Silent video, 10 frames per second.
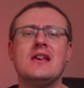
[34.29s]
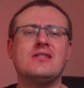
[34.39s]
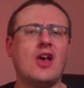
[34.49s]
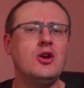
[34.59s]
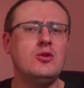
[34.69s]

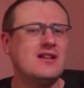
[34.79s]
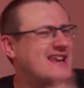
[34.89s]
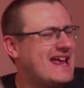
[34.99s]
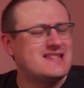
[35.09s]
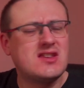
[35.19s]
So
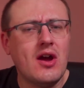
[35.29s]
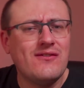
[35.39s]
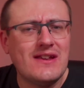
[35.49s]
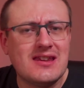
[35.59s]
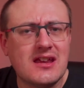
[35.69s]
let's
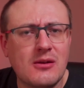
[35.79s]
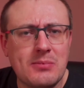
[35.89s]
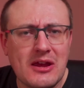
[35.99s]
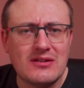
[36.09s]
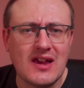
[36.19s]
dive into the
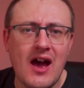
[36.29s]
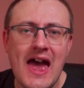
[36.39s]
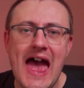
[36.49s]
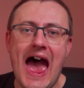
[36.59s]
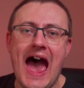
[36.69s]
computer
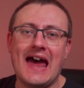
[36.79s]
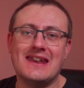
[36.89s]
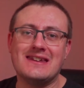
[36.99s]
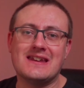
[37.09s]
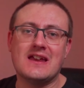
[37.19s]

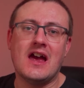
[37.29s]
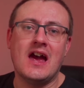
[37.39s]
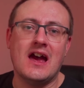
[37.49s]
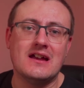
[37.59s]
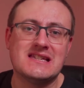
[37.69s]
and
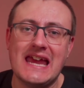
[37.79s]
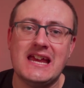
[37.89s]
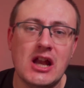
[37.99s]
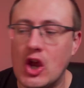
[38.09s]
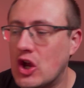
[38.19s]
uh,
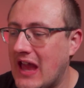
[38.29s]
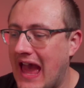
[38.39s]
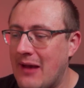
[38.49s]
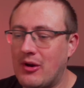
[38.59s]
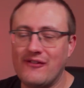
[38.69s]
take a look
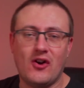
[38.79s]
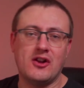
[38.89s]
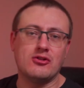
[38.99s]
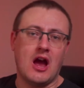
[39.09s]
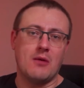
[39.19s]
at my
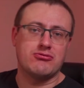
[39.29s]
Final Cut